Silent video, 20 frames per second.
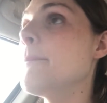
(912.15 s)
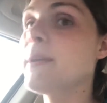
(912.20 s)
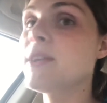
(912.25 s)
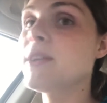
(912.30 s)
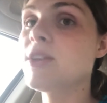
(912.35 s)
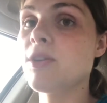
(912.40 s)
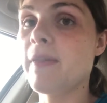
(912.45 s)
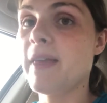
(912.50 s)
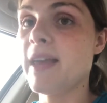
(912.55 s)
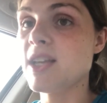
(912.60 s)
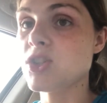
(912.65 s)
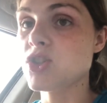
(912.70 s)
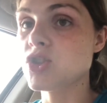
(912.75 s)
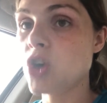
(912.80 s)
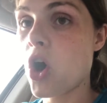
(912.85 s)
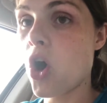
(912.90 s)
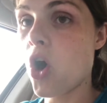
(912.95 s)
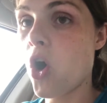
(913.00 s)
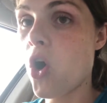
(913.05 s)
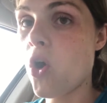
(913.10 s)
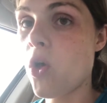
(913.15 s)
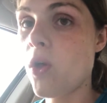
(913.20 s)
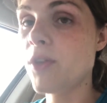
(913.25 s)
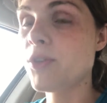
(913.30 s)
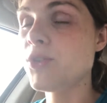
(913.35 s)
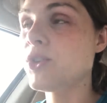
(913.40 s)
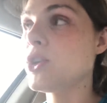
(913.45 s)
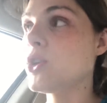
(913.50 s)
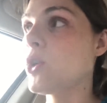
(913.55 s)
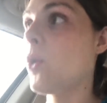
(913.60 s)
But they're like tall
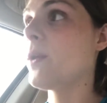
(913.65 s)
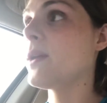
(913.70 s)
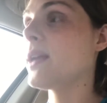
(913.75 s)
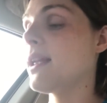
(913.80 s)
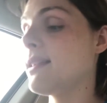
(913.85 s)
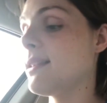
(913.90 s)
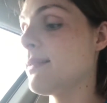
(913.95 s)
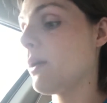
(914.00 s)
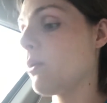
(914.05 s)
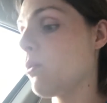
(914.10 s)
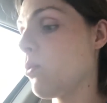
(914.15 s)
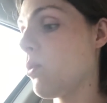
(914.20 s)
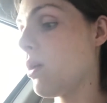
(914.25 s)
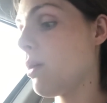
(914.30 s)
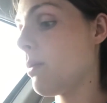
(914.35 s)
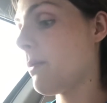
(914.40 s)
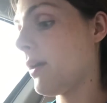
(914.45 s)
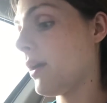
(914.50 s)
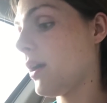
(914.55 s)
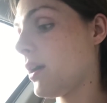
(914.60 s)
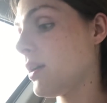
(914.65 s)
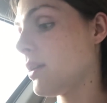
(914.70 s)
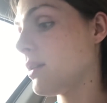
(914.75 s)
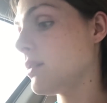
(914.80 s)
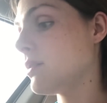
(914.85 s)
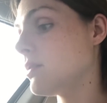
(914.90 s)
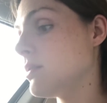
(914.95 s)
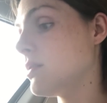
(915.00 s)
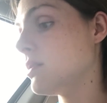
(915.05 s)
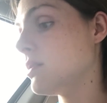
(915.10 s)
and you can only get them at Walmart.